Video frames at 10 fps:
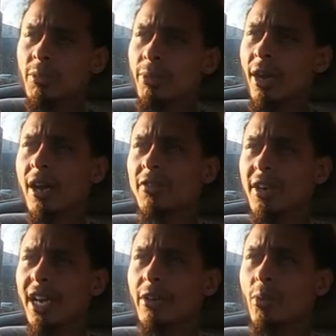prowl for
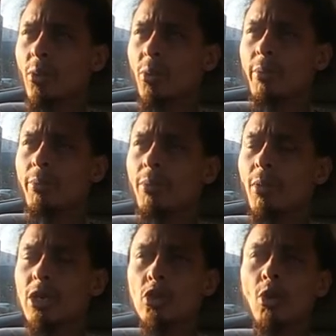like
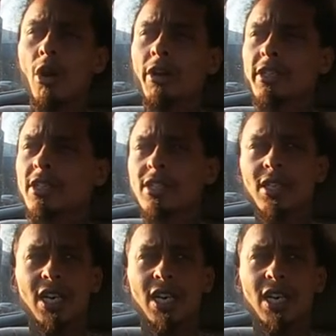new artists.